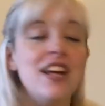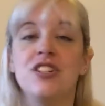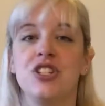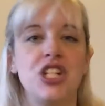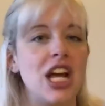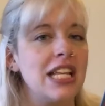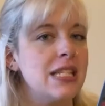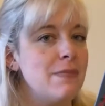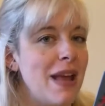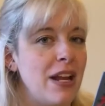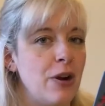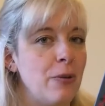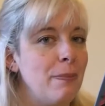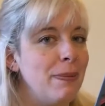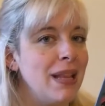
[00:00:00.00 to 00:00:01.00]
just made
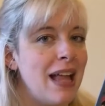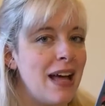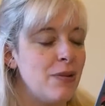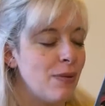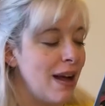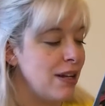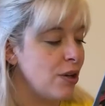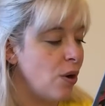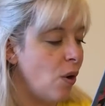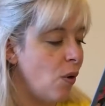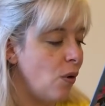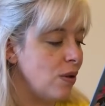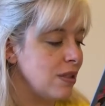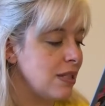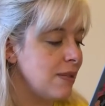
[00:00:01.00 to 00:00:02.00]
her blood run
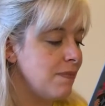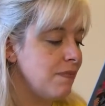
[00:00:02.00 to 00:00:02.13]
cold.